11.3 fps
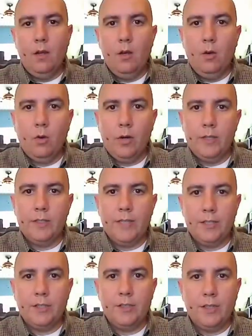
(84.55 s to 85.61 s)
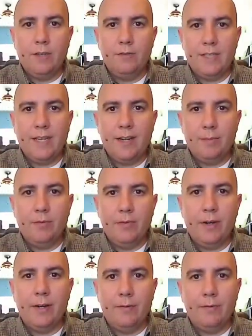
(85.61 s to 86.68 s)
Organizations that have set up a
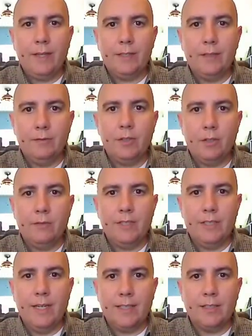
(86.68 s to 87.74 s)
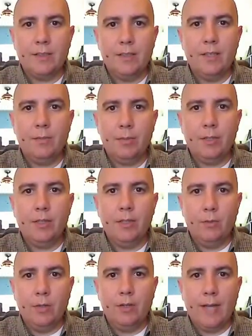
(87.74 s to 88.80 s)
very effective service desk typically
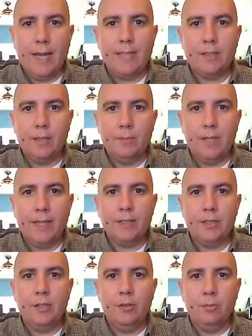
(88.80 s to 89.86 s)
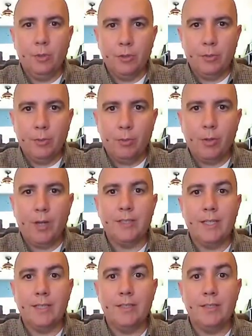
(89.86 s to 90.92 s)
will ask them to execute multiple
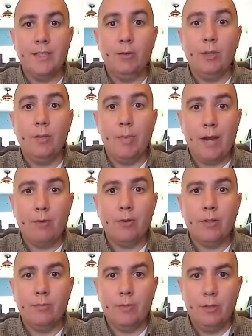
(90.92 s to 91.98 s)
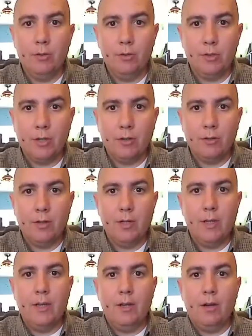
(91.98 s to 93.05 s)
processes. They will empower them to do so.
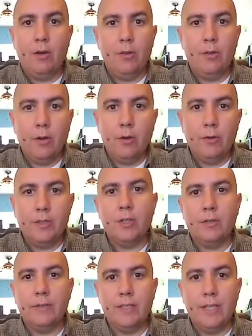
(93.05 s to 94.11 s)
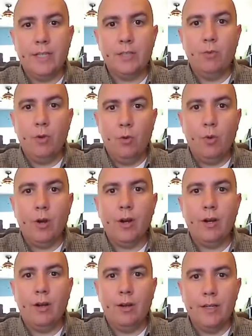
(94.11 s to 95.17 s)
Although the service desk will
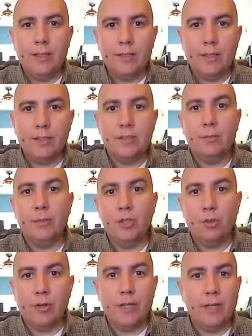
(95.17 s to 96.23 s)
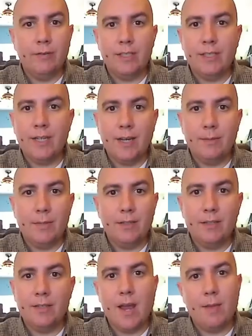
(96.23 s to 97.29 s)
work on incidents the majority of its time,
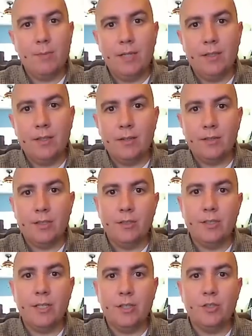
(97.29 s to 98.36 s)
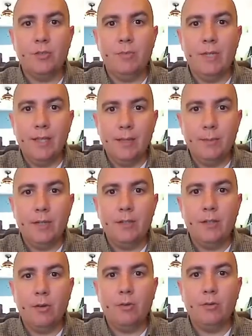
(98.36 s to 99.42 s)
that does not mean that their skill set should be limited
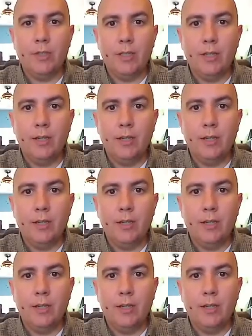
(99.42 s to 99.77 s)
to only